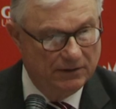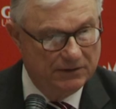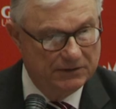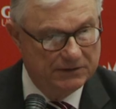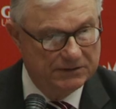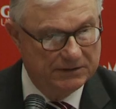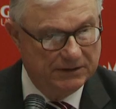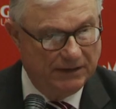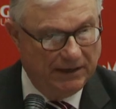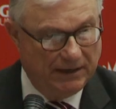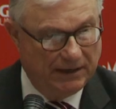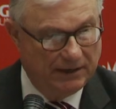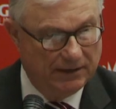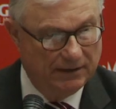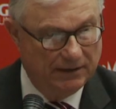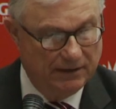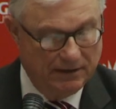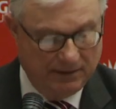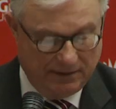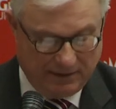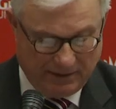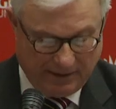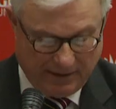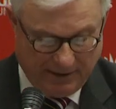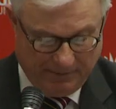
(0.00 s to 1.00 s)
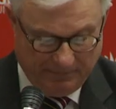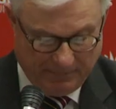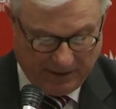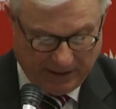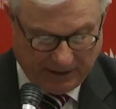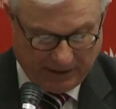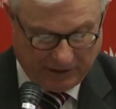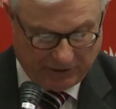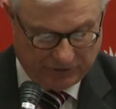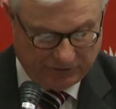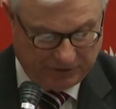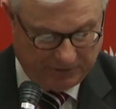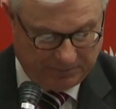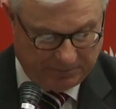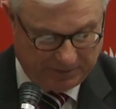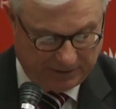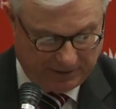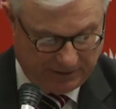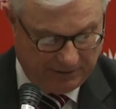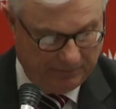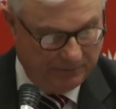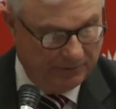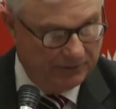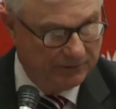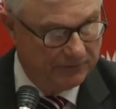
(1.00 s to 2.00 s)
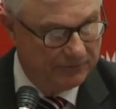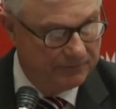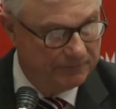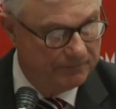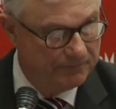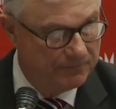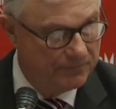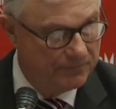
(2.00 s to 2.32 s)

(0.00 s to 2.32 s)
seek a monetary payment.